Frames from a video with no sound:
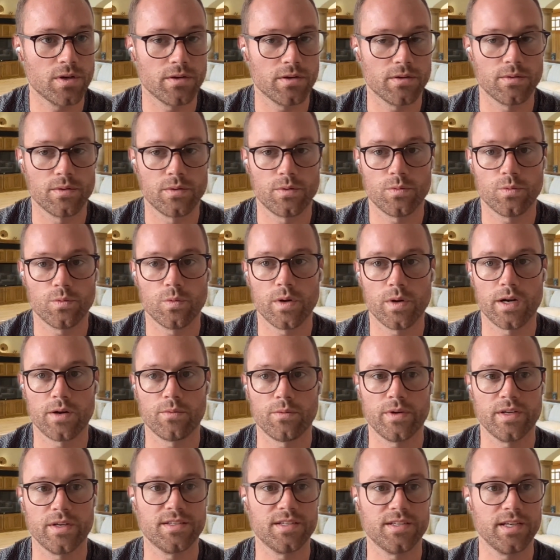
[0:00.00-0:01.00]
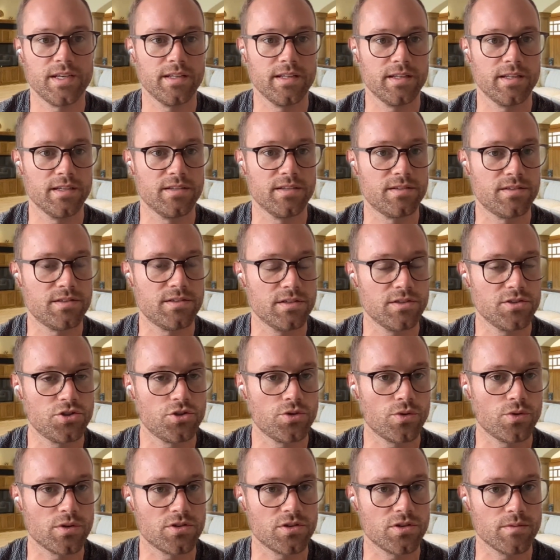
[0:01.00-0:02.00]
And where we see
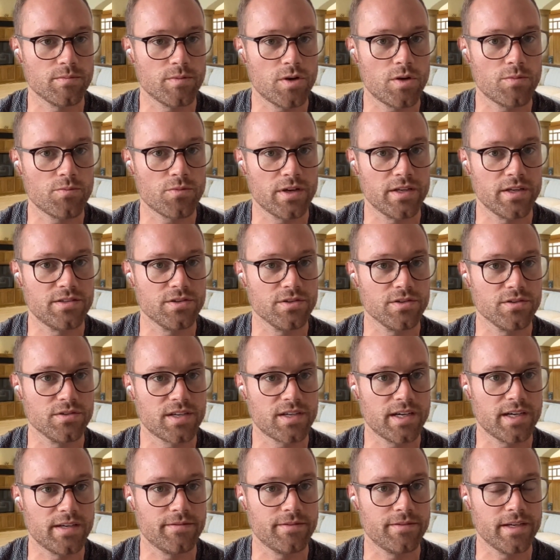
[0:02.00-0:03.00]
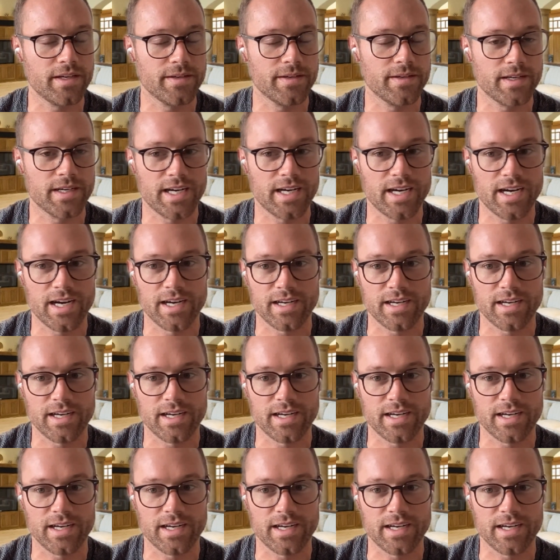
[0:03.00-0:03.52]
this short-term home rentals kind of